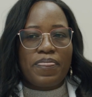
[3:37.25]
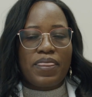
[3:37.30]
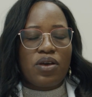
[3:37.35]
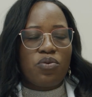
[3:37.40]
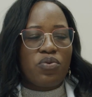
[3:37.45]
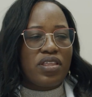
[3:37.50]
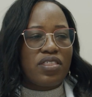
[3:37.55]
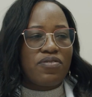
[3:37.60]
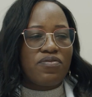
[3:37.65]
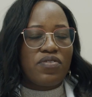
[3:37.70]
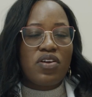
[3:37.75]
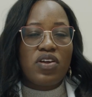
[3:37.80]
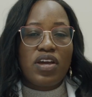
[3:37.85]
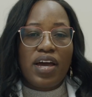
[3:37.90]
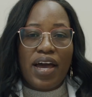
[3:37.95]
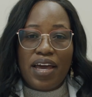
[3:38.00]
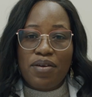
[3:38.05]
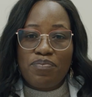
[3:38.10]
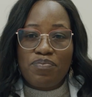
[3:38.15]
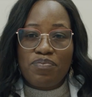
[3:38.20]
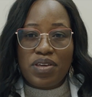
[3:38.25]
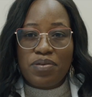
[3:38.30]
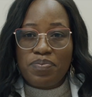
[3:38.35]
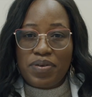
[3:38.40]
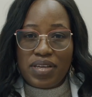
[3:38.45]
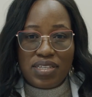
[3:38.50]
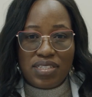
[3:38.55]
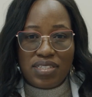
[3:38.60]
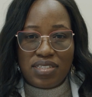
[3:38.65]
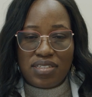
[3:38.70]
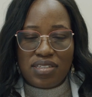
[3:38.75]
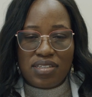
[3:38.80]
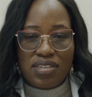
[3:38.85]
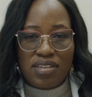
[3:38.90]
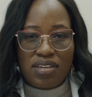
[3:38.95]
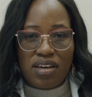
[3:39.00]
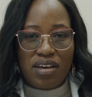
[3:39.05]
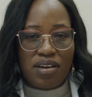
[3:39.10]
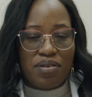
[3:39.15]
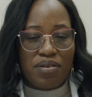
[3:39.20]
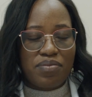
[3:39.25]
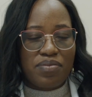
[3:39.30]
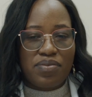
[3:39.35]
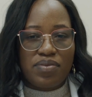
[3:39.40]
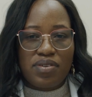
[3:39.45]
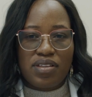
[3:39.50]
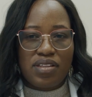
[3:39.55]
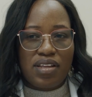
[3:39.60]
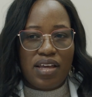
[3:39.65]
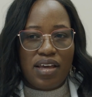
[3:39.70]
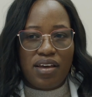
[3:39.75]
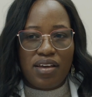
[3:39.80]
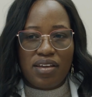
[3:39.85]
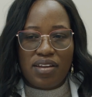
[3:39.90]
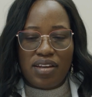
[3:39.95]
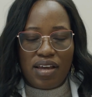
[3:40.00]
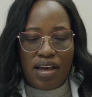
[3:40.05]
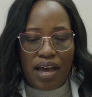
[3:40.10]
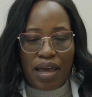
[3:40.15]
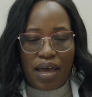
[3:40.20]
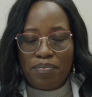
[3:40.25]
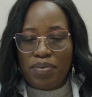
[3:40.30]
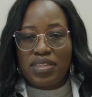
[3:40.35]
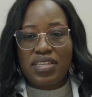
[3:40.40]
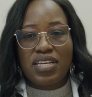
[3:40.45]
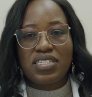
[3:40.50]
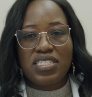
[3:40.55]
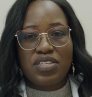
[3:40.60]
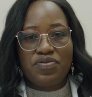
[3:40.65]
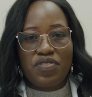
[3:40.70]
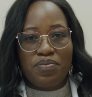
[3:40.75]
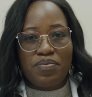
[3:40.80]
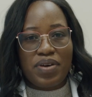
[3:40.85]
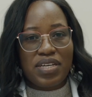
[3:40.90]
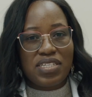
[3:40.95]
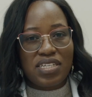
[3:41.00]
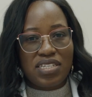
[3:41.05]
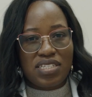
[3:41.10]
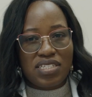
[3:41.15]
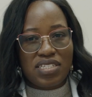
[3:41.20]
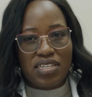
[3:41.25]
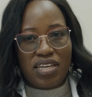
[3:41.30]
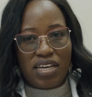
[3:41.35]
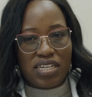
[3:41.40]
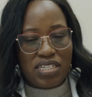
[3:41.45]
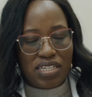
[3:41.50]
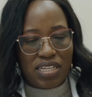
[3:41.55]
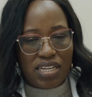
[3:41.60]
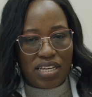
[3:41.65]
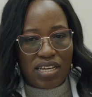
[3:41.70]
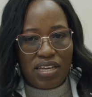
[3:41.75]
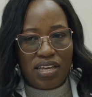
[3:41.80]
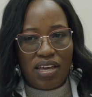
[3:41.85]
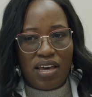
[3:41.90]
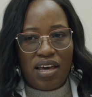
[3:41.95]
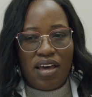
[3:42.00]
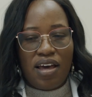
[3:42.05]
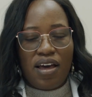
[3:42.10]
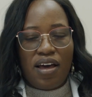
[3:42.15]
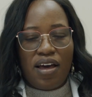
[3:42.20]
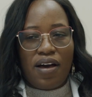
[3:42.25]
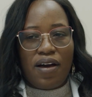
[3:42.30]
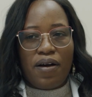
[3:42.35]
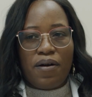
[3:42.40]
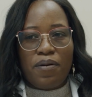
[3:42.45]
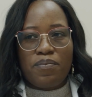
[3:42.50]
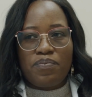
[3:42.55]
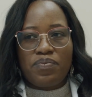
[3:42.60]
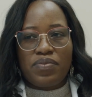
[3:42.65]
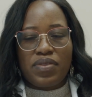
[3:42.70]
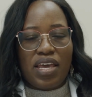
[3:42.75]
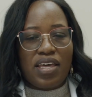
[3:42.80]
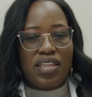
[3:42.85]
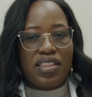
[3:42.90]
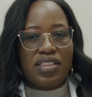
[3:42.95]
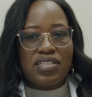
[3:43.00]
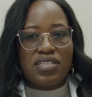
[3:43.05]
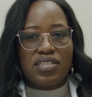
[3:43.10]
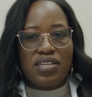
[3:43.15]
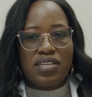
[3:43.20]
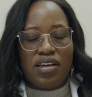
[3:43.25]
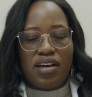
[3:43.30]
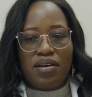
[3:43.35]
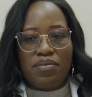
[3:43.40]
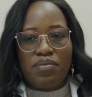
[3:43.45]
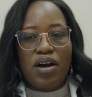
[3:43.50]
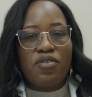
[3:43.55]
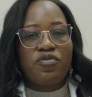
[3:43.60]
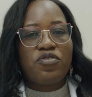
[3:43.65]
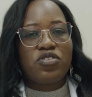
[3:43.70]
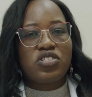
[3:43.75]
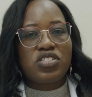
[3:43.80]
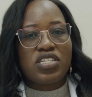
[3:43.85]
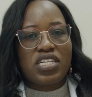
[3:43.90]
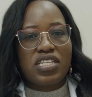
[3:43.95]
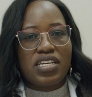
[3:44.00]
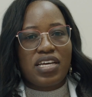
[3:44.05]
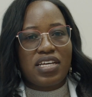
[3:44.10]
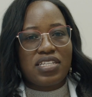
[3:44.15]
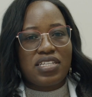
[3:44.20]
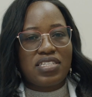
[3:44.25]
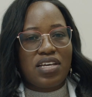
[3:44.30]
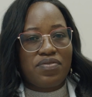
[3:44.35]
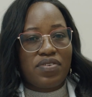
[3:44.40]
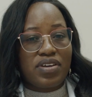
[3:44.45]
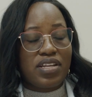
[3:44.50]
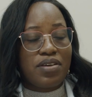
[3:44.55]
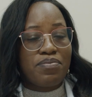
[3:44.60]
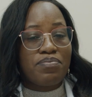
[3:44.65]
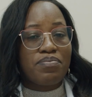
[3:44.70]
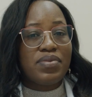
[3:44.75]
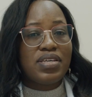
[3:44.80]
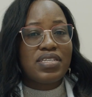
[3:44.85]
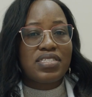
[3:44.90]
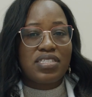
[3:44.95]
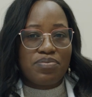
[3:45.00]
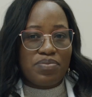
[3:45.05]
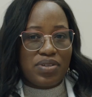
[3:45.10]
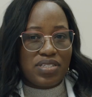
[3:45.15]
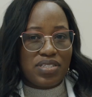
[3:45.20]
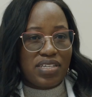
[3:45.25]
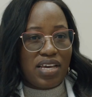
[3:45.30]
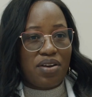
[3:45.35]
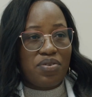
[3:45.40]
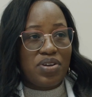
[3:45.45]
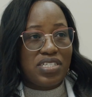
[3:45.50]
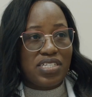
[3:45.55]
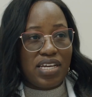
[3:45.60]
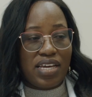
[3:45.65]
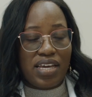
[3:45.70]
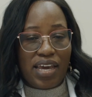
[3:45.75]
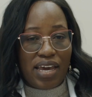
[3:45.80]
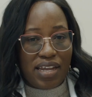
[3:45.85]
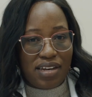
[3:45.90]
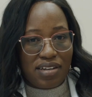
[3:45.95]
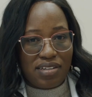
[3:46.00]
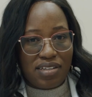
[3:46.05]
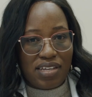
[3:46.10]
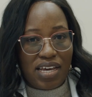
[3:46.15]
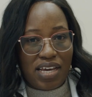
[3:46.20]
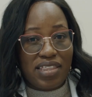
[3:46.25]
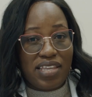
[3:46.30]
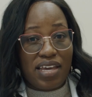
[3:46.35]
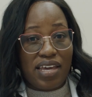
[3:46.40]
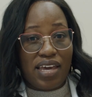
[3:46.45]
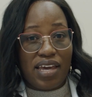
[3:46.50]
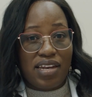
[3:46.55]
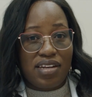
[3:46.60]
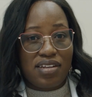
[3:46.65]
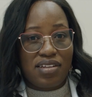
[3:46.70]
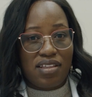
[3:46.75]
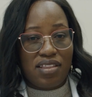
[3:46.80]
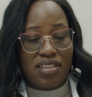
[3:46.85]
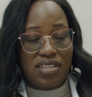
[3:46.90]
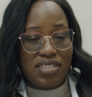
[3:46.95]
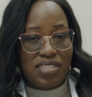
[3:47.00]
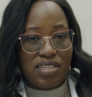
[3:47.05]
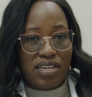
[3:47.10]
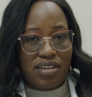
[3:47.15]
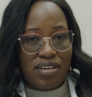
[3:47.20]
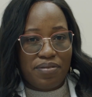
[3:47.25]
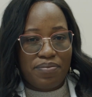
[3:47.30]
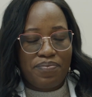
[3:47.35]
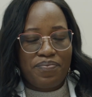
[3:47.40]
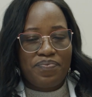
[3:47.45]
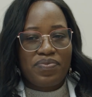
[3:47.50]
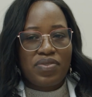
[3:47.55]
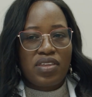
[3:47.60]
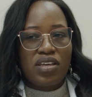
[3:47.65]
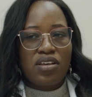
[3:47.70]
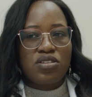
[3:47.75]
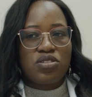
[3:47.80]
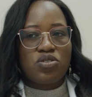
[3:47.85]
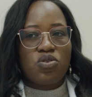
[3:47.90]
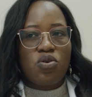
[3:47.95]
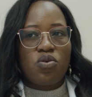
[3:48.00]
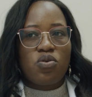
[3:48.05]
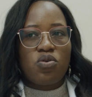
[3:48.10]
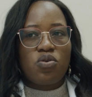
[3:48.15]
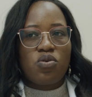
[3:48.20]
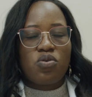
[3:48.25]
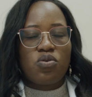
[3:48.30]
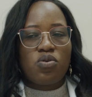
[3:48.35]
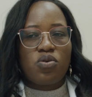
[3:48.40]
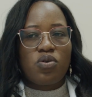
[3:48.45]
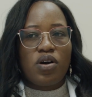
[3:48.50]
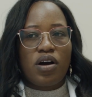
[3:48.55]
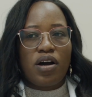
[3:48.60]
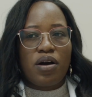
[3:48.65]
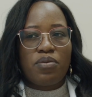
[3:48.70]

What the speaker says: with very high BPs in a hypertensive emergency actually. Unfortunately had suffered a missed miscarriage again, yet again this year. So